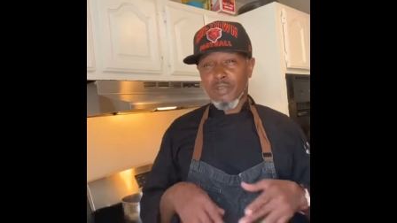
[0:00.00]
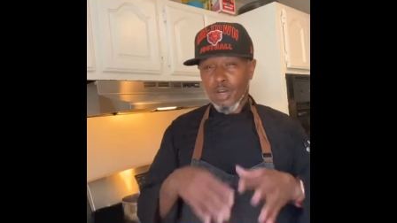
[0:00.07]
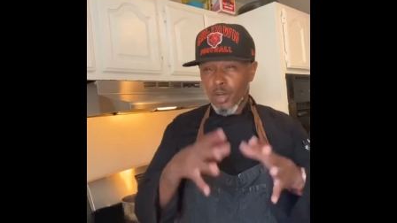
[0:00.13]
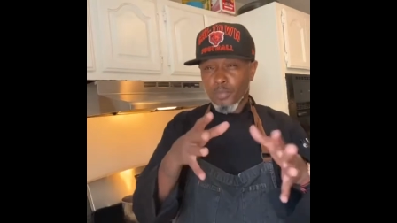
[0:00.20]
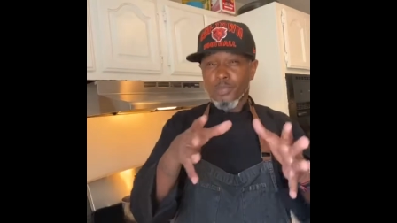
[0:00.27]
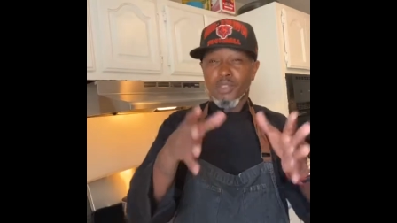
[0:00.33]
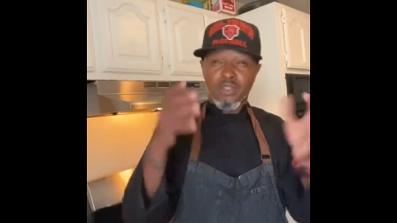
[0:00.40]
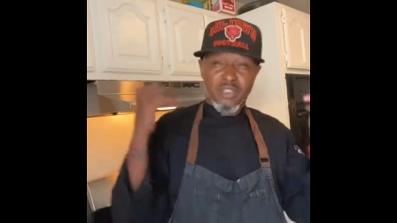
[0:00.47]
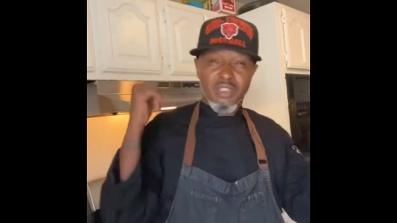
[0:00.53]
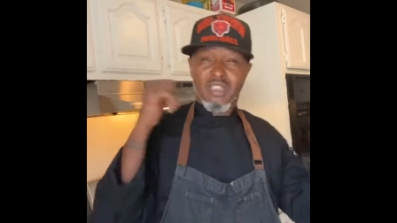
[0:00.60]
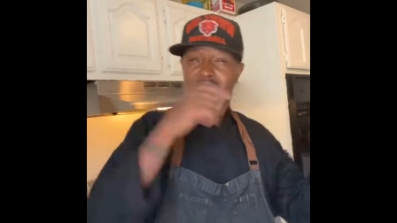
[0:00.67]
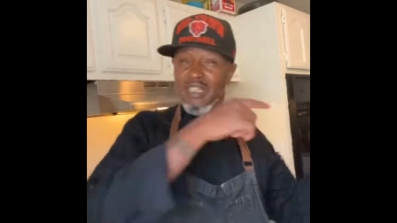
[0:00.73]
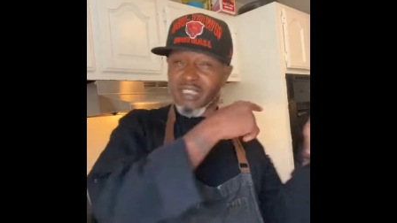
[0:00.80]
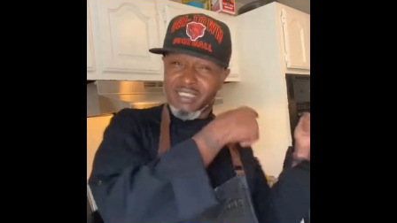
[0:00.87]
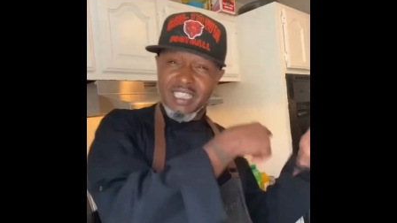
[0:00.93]
I hope you
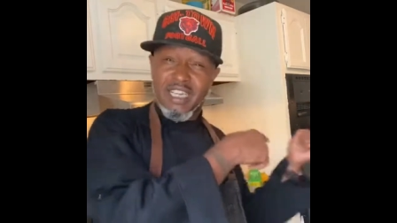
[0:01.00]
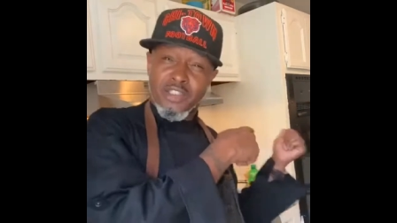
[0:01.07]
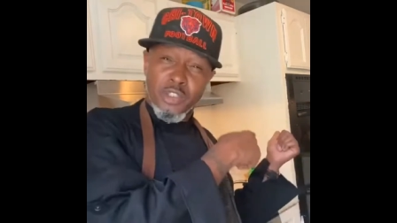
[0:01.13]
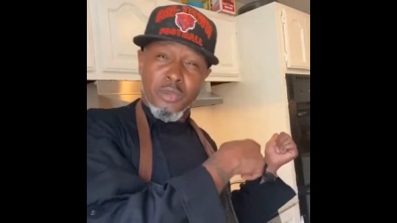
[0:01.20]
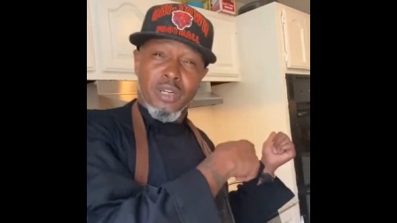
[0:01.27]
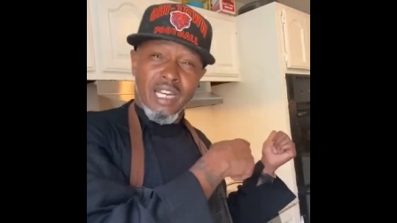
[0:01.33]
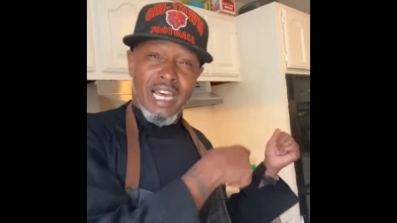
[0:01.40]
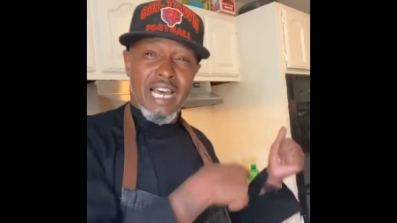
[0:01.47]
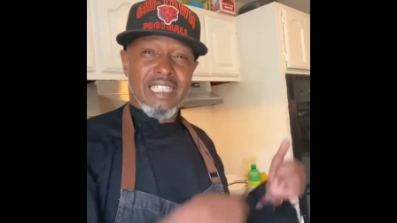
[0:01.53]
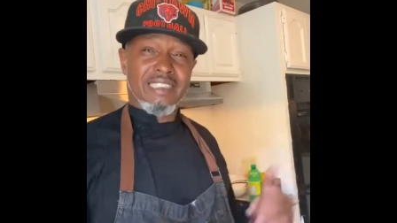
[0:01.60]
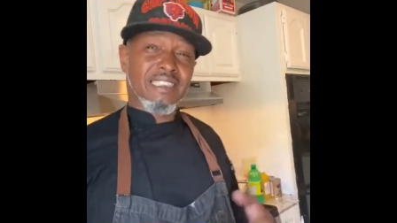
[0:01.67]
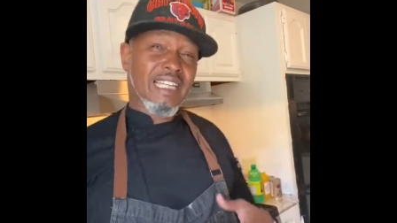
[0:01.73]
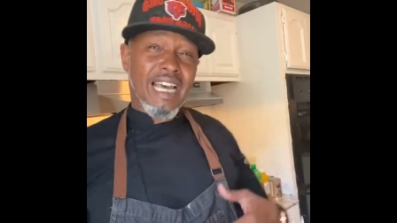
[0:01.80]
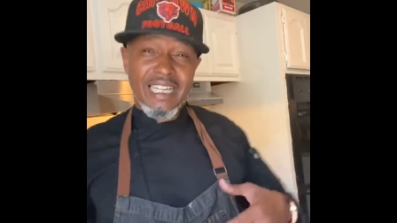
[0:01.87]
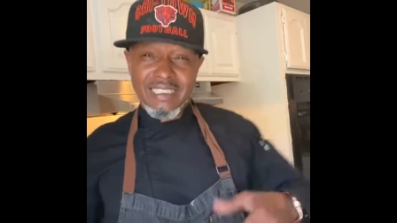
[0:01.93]
take
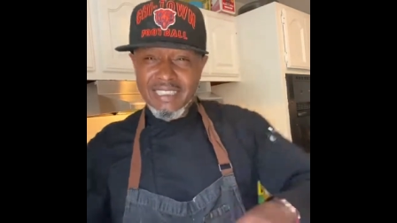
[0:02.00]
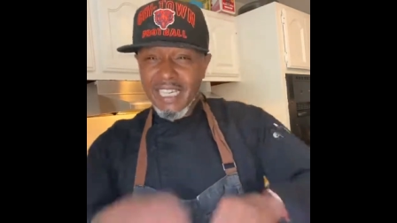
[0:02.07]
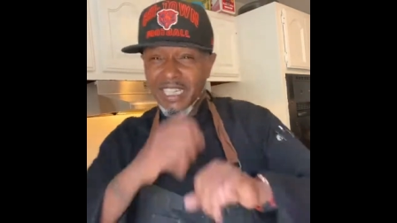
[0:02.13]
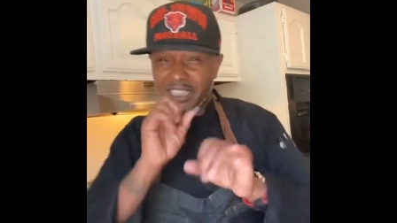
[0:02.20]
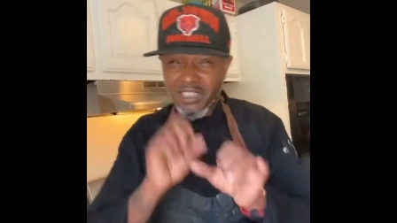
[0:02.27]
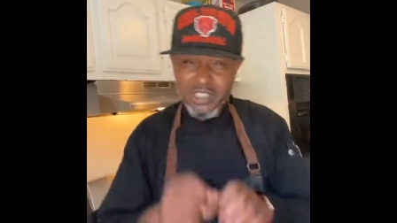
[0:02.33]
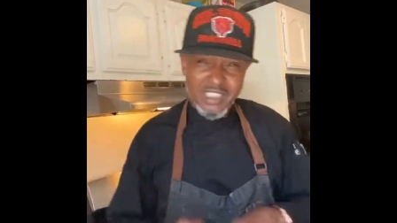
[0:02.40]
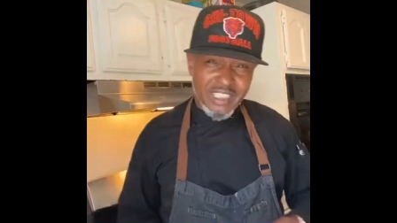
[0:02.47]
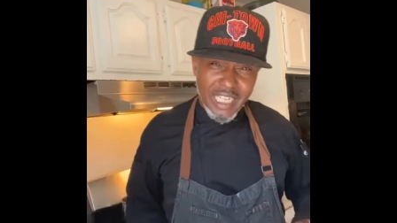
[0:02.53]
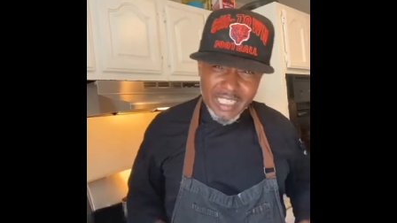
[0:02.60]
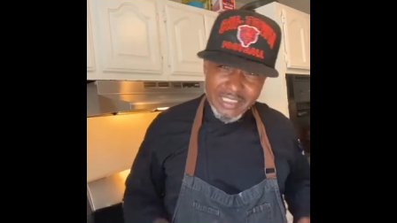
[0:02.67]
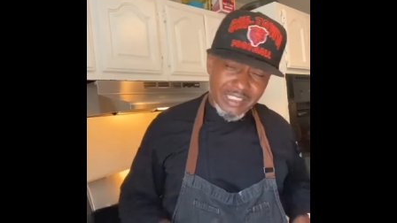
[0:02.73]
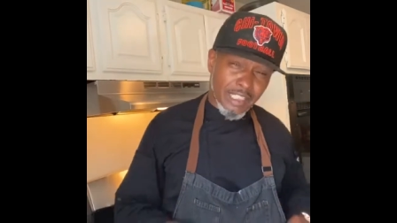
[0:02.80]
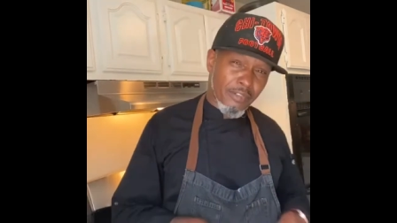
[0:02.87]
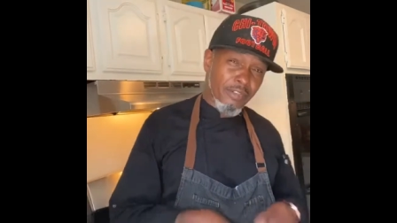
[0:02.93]
utilizing that and taking your
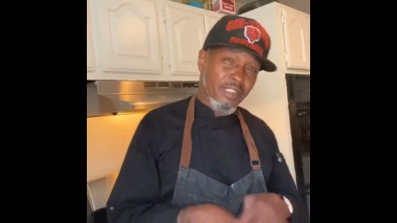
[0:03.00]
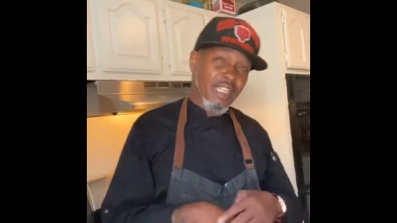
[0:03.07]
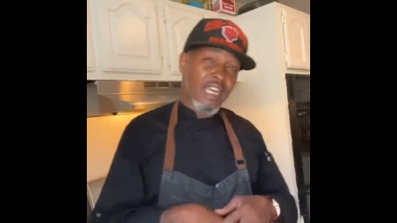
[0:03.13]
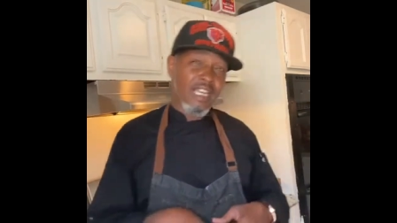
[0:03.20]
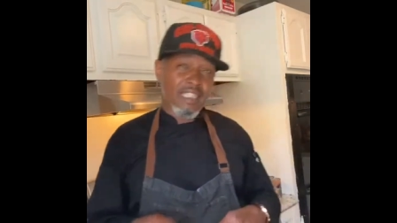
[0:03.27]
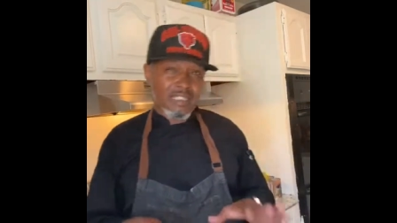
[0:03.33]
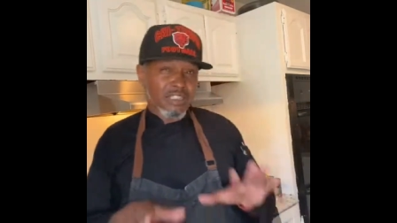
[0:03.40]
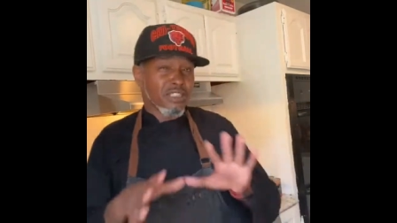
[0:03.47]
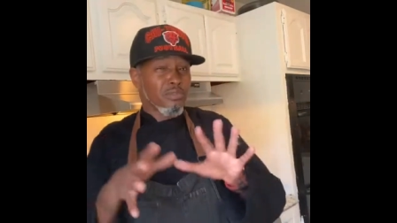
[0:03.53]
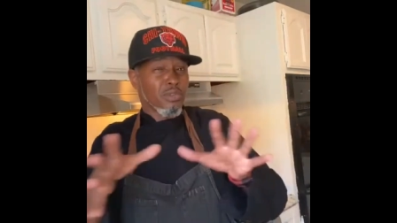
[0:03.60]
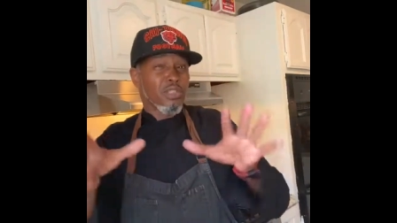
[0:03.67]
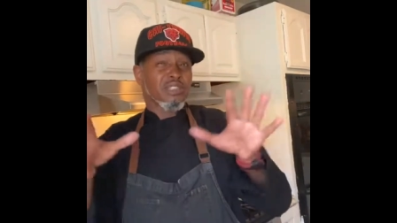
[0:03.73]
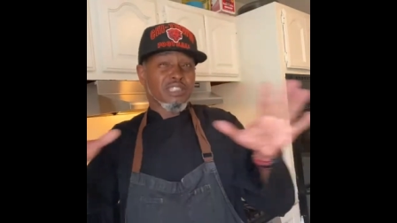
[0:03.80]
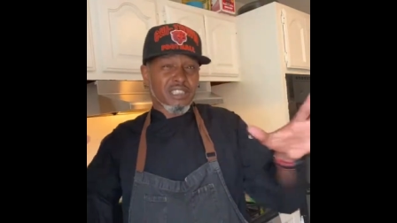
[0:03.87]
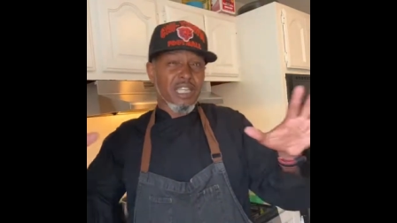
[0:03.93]
shots every day because you
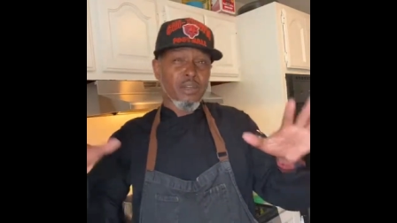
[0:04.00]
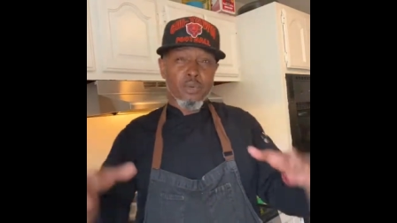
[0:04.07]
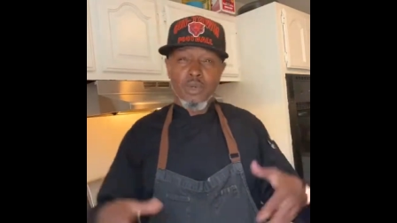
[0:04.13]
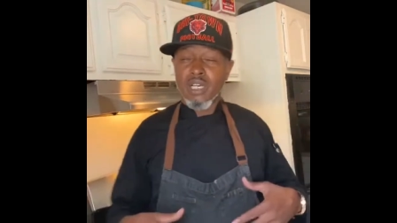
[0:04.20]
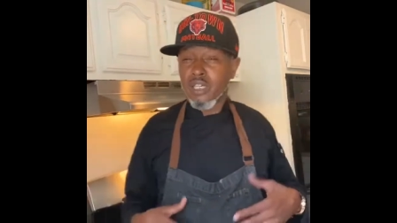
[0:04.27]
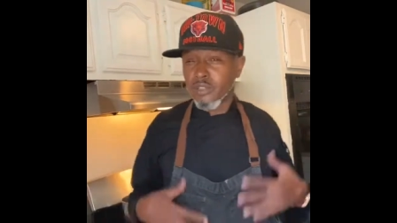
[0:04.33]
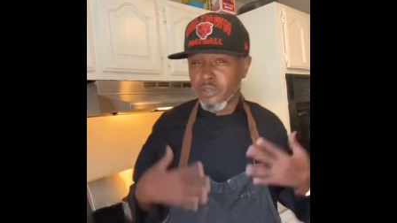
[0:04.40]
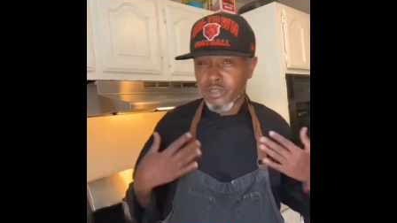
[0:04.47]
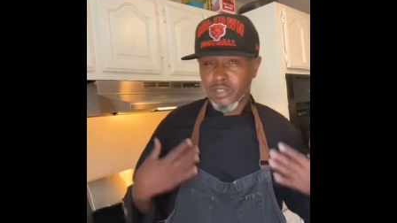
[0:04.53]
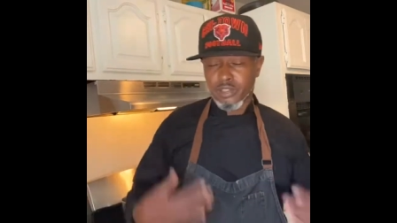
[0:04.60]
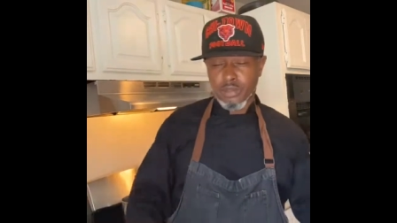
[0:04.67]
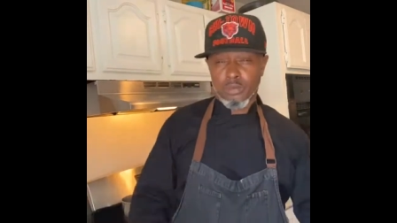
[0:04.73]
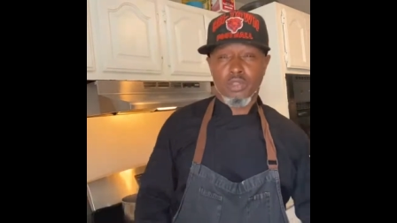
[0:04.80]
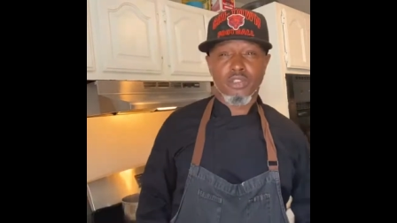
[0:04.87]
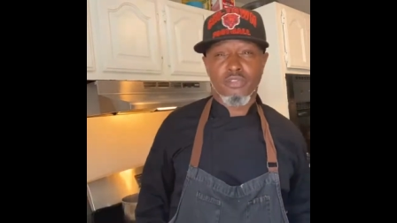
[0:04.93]
want to stay well during this
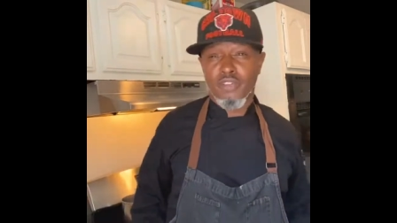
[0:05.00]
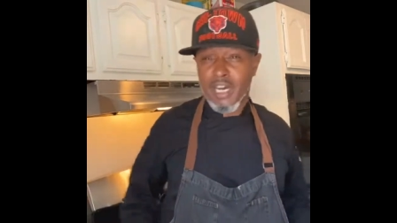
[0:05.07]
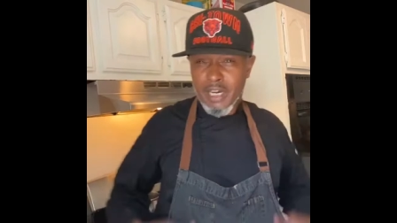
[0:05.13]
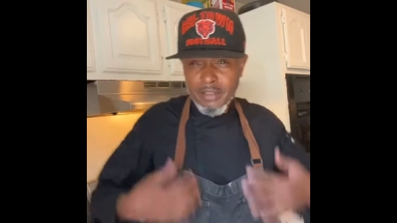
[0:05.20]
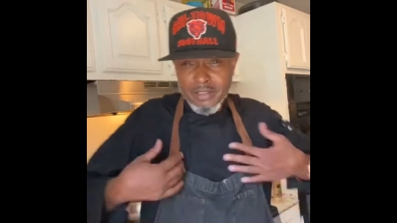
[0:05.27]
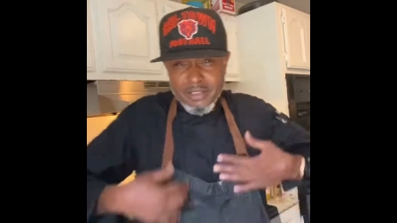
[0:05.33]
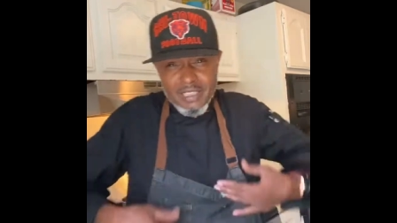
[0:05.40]
coronavirus.